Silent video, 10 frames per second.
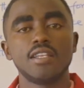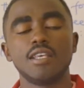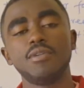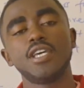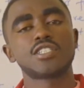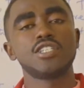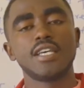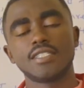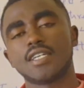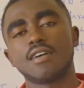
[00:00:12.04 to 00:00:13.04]
The biggest
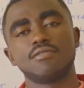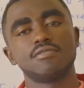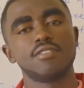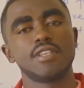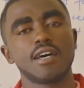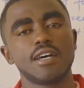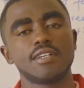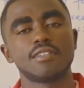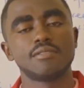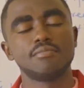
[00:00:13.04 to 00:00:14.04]
danger with
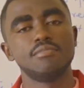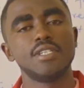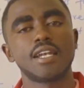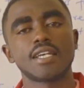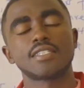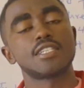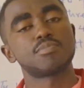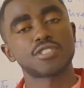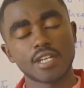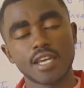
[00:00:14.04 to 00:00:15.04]
a big class,
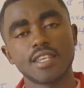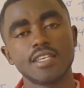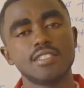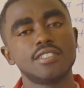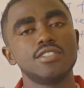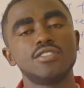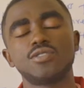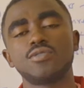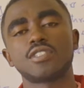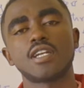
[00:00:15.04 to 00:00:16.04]
especially like this, is
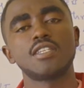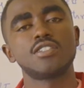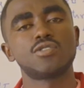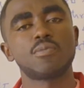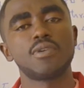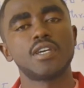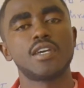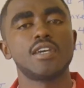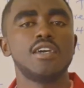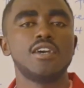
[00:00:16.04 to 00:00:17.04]
to start this topic
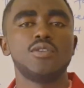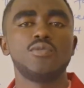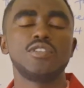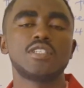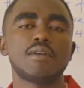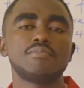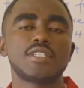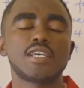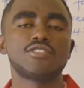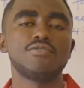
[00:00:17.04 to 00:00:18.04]
with some
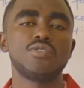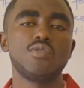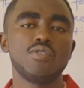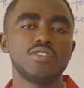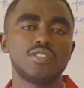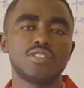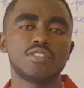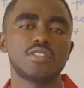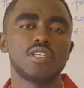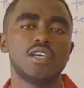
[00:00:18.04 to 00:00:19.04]
set of
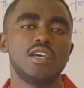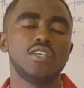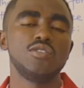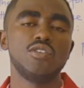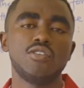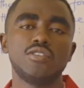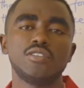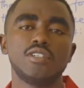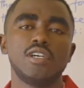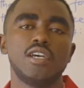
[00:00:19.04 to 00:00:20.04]
rules, you know,
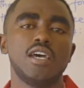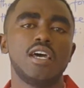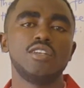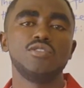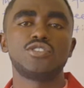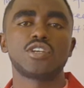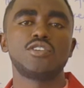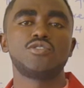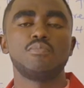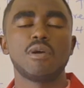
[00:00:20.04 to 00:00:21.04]
and you try
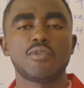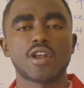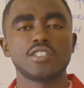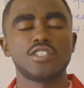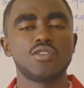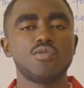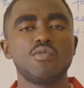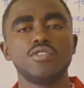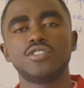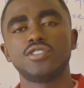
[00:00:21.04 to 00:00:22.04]
to memorize the
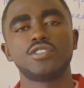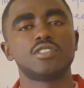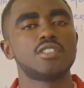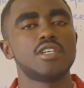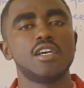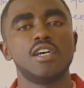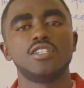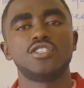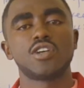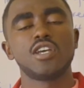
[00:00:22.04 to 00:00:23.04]
rules,
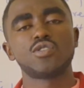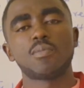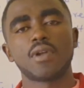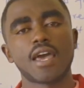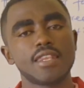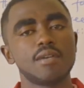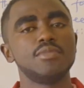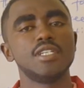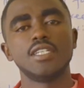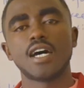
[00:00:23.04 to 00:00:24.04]
try to apply
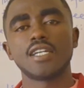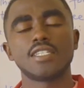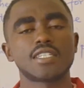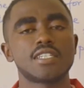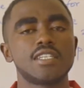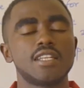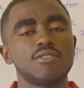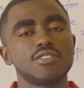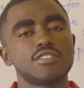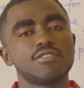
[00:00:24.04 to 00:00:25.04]
them in hundreds and
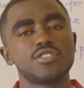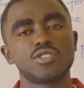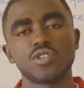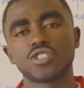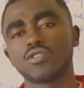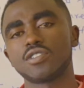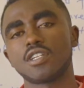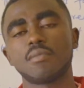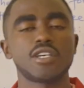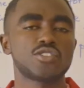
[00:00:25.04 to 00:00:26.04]
thousands of situations,
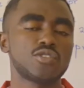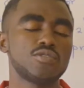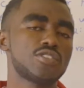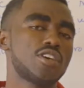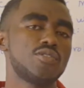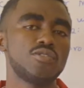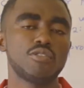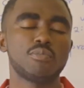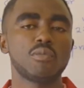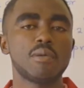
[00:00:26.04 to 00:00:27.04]
and by so you say you know
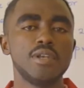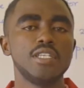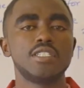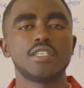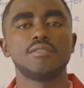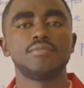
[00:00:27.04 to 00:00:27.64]
probability.